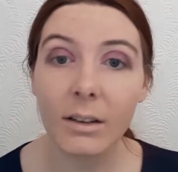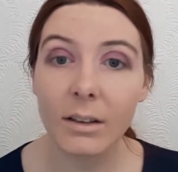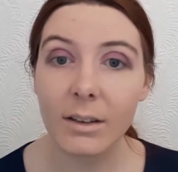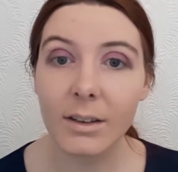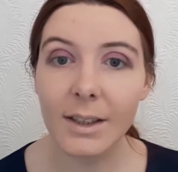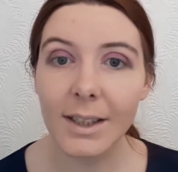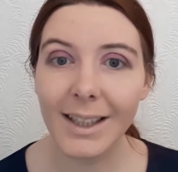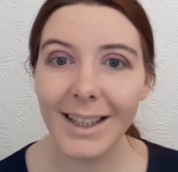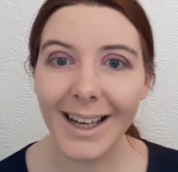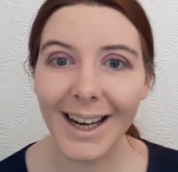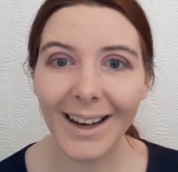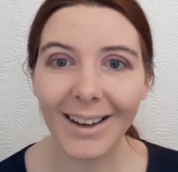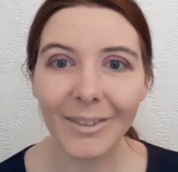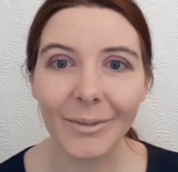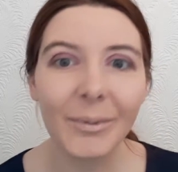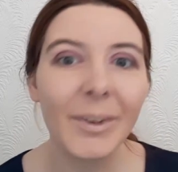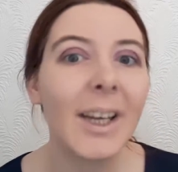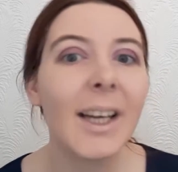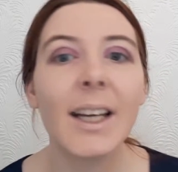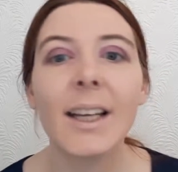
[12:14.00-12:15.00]
So yeah,
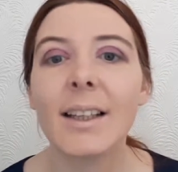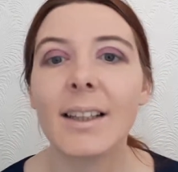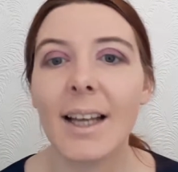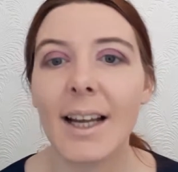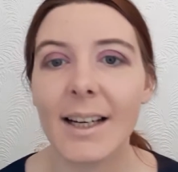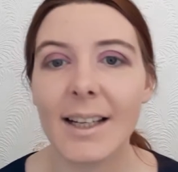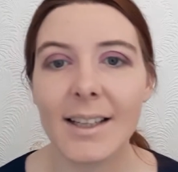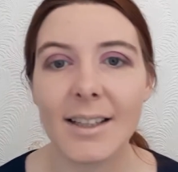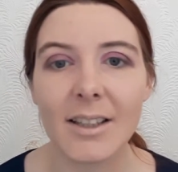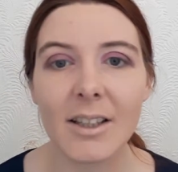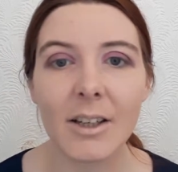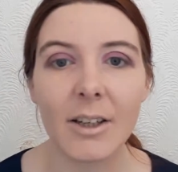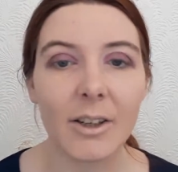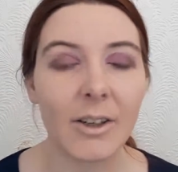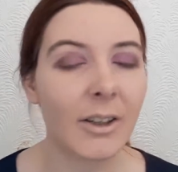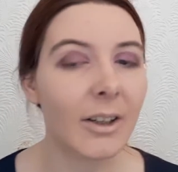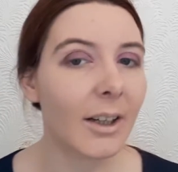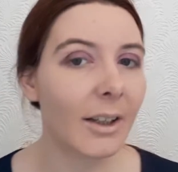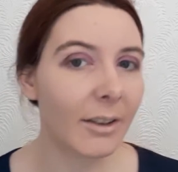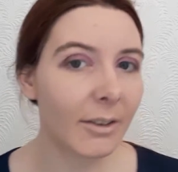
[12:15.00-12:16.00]
that is the
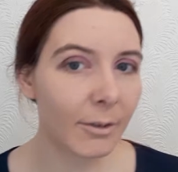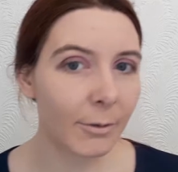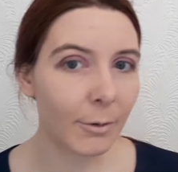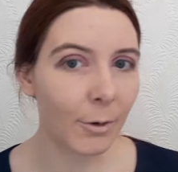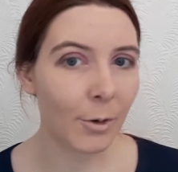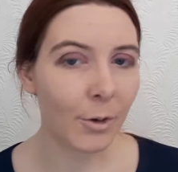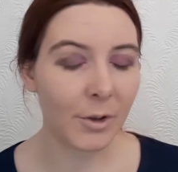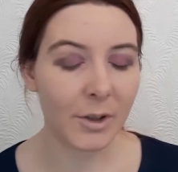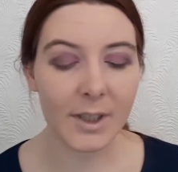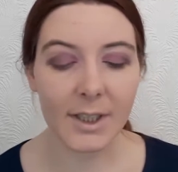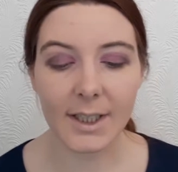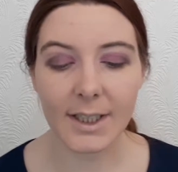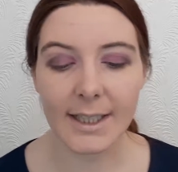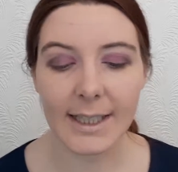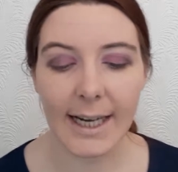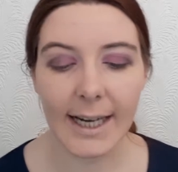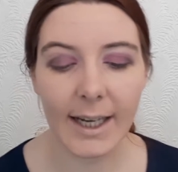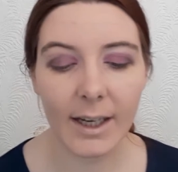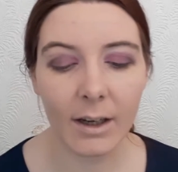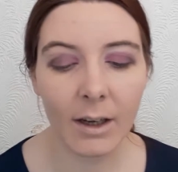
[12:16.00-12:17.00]
look for
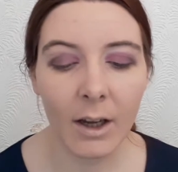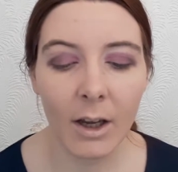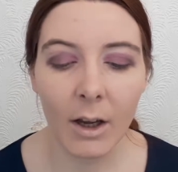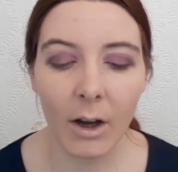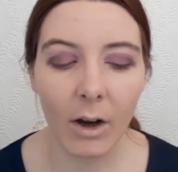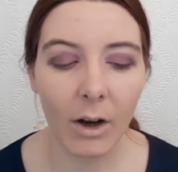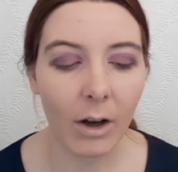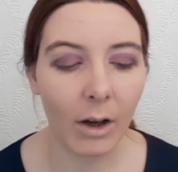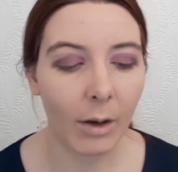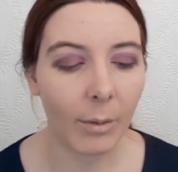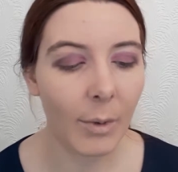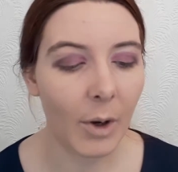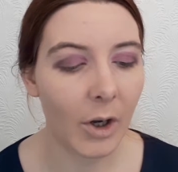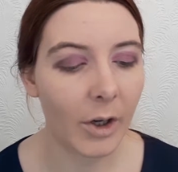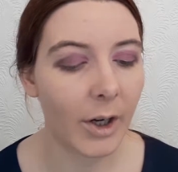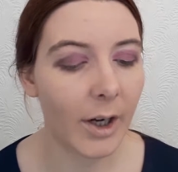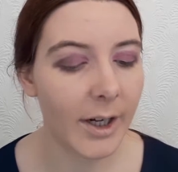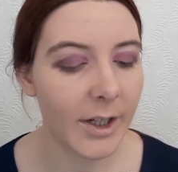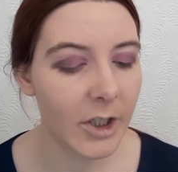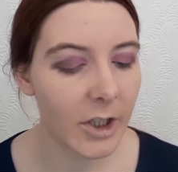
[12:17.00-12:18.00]
today on
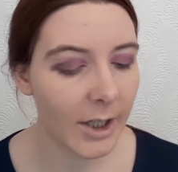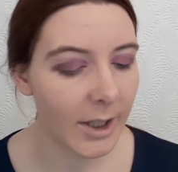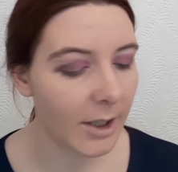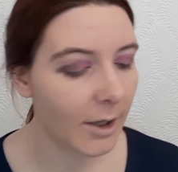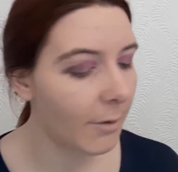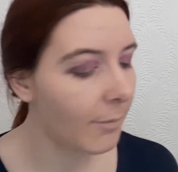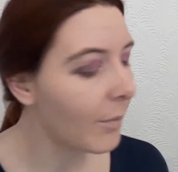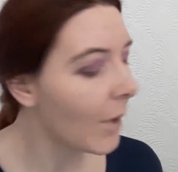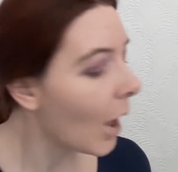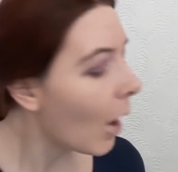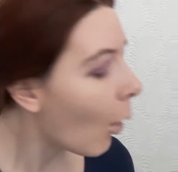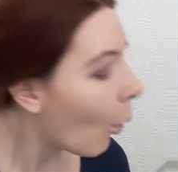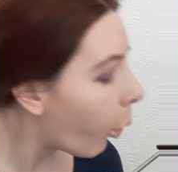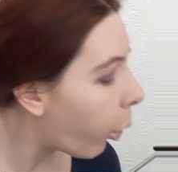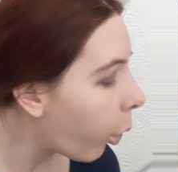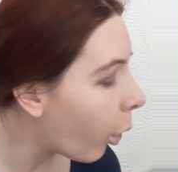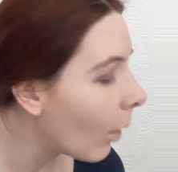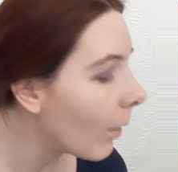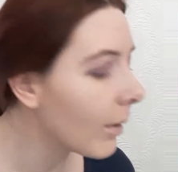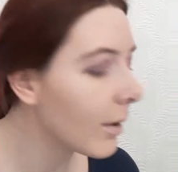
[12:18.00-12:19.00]
eyeshadow.
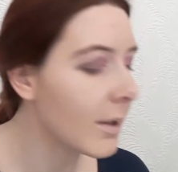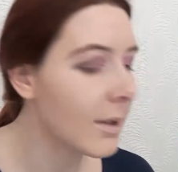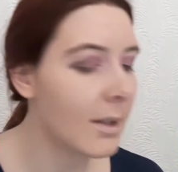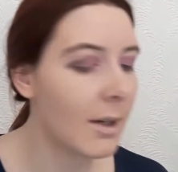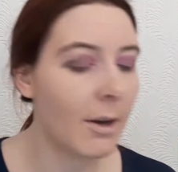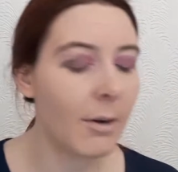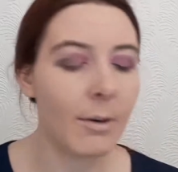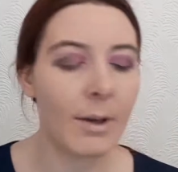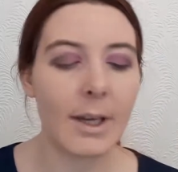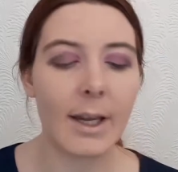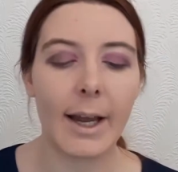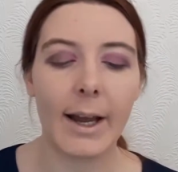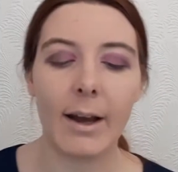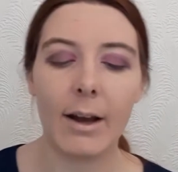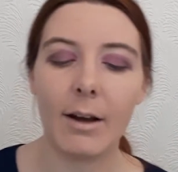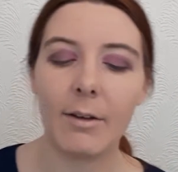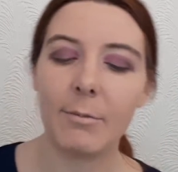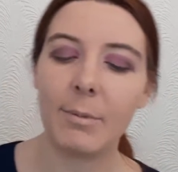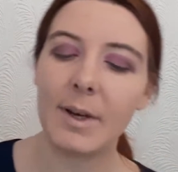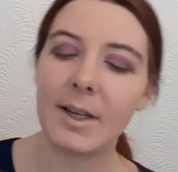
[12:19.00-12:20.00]
So yeah,
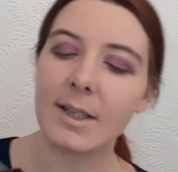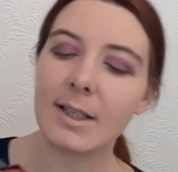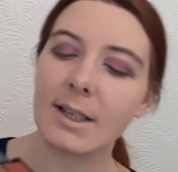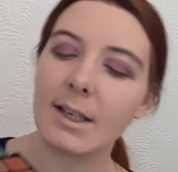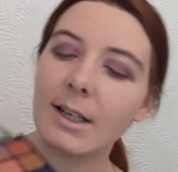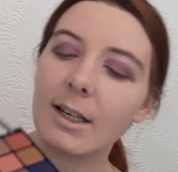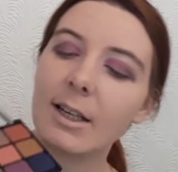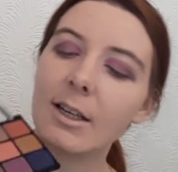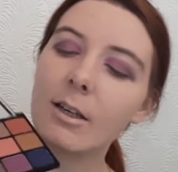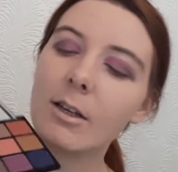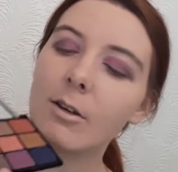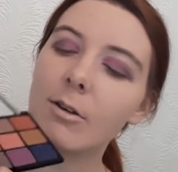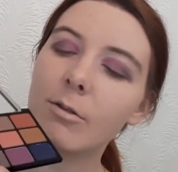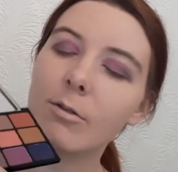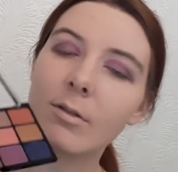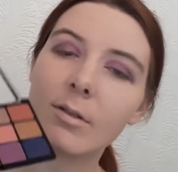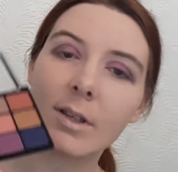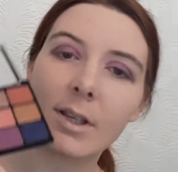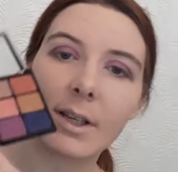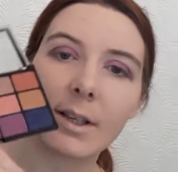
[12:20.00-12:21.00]
I've basically
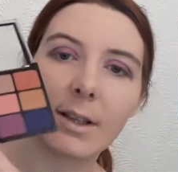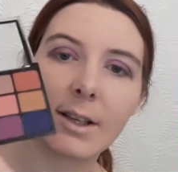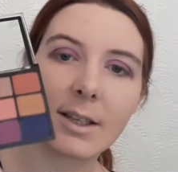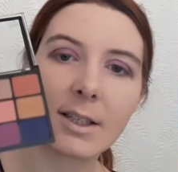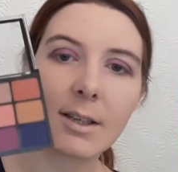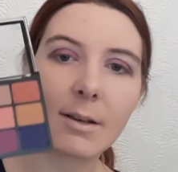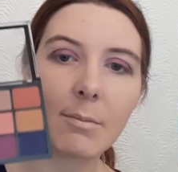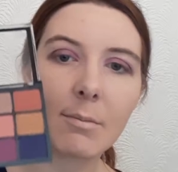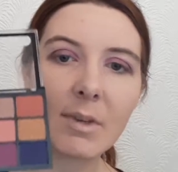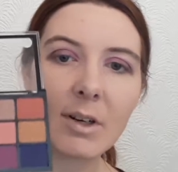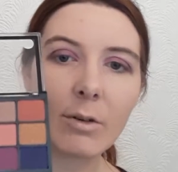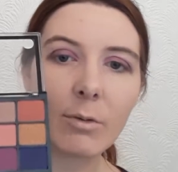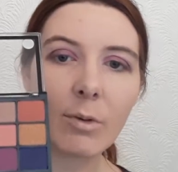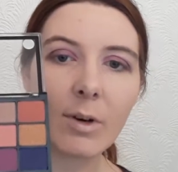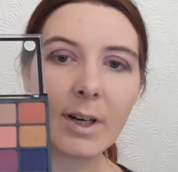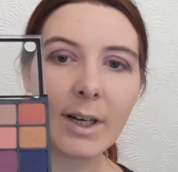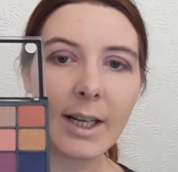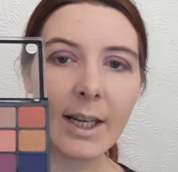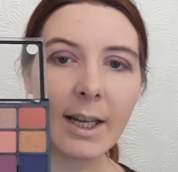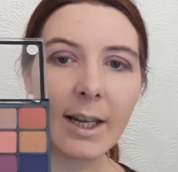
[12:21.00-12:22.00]
used this middle
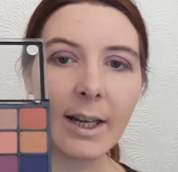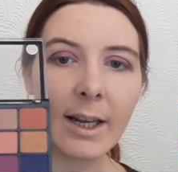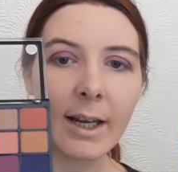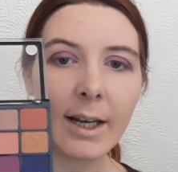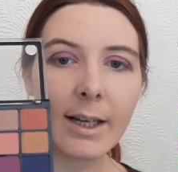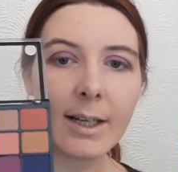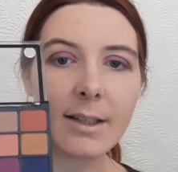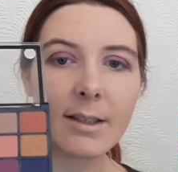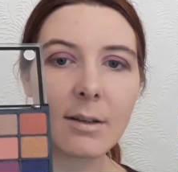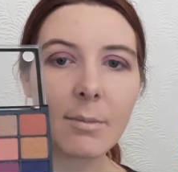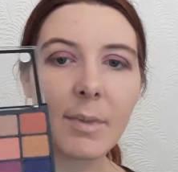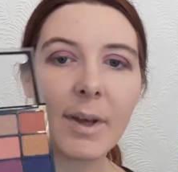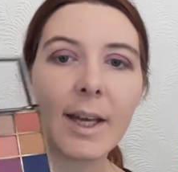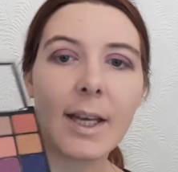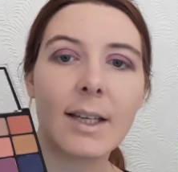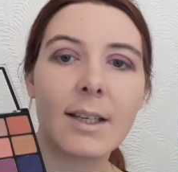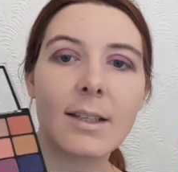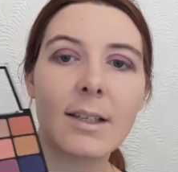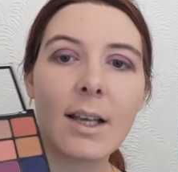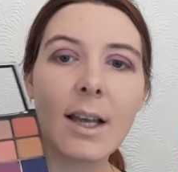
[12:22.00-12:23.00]
one here as the
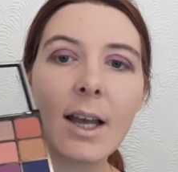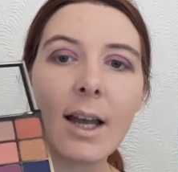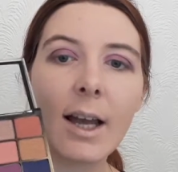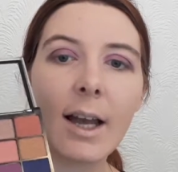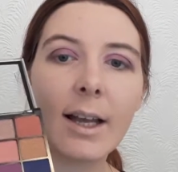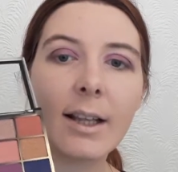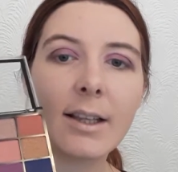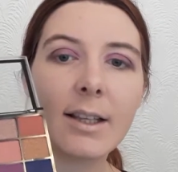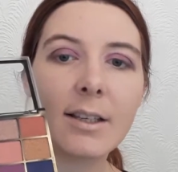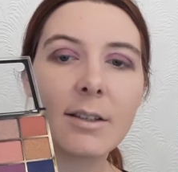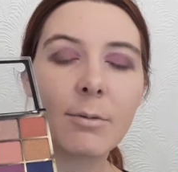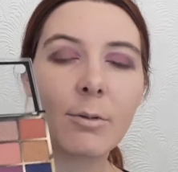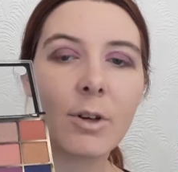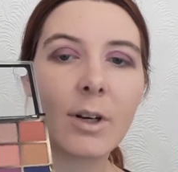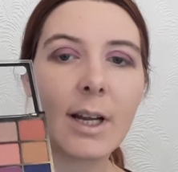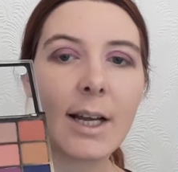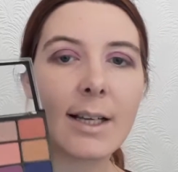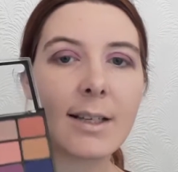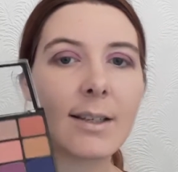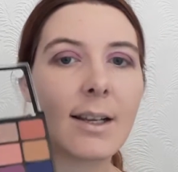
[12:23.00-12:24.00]
base and this
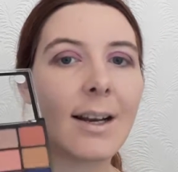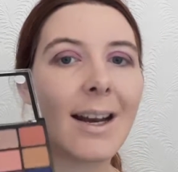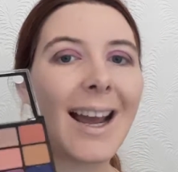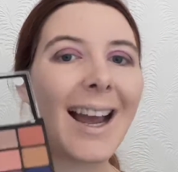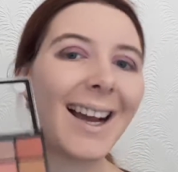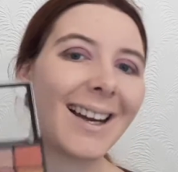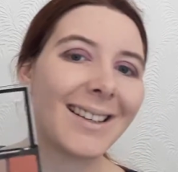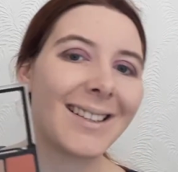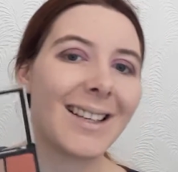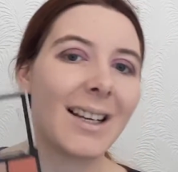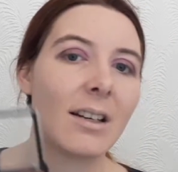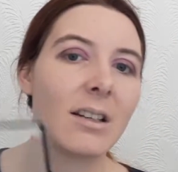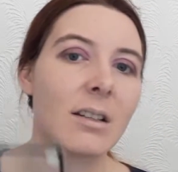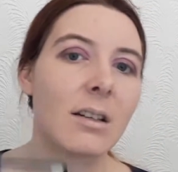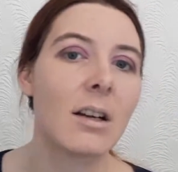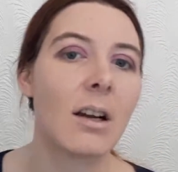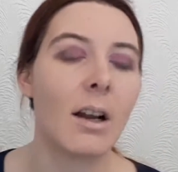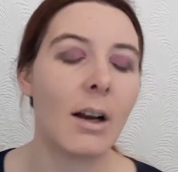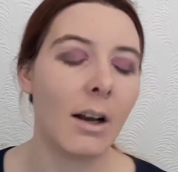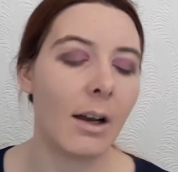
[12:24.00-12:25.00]
one as an accent
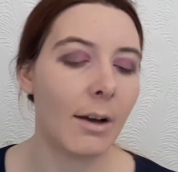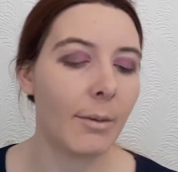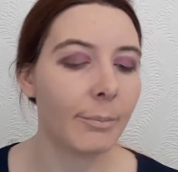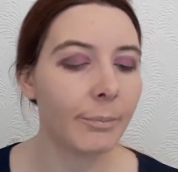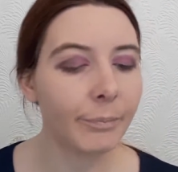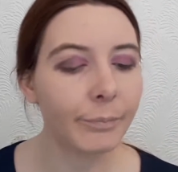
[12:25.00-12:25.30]
colour.